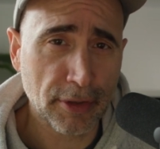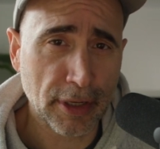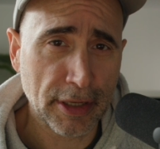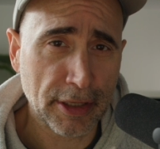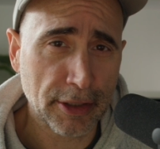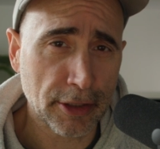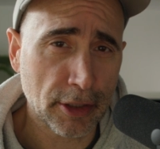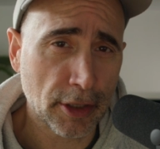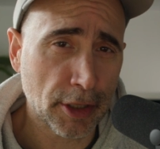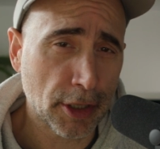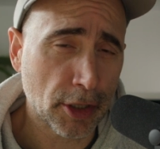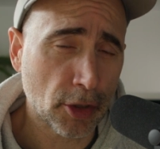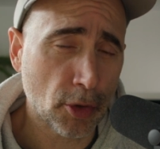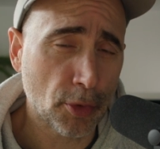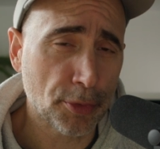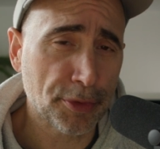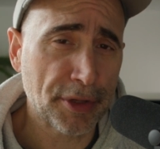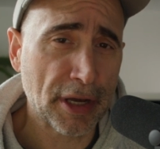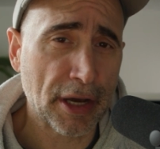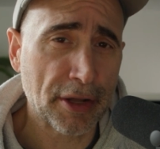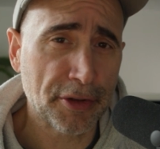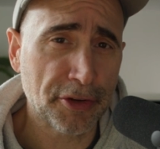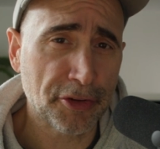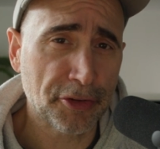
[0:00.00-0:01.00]
like you're going to go
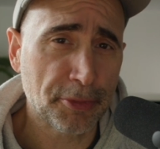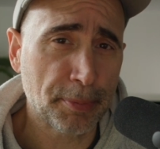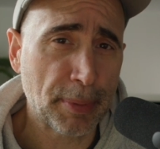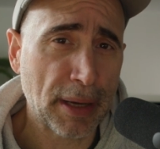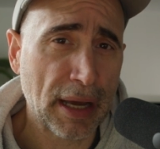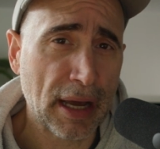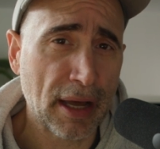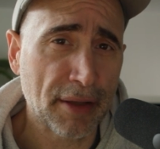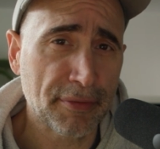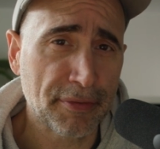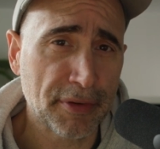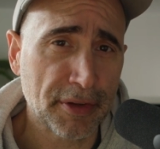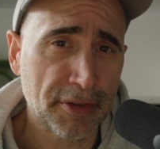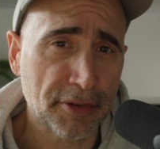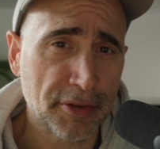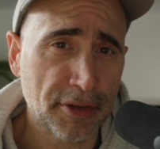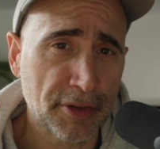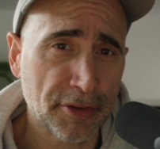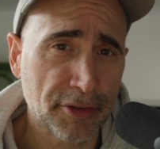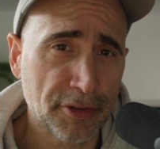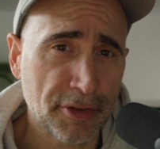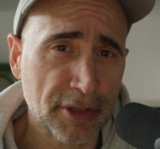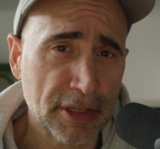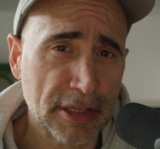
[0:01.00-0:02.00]
down this path that
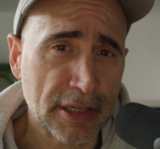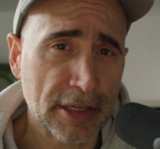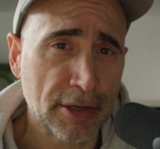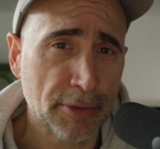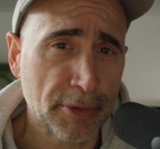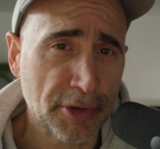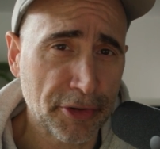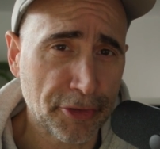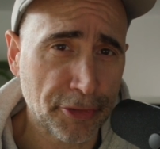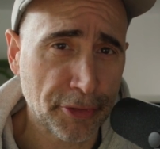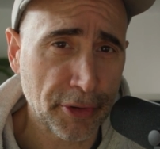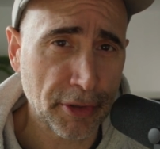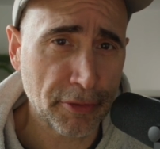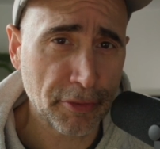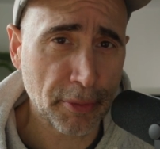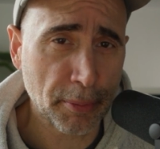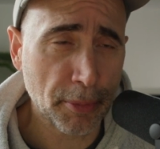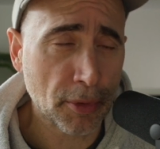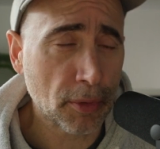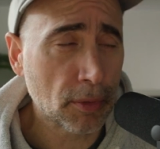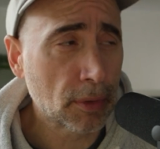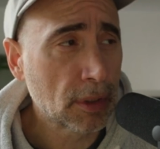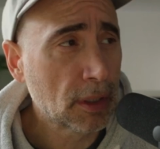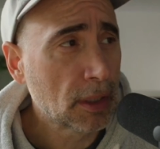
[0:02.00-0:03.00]
is
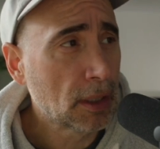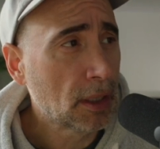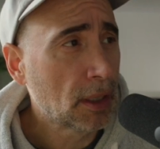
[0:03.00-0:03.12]
irretrievable.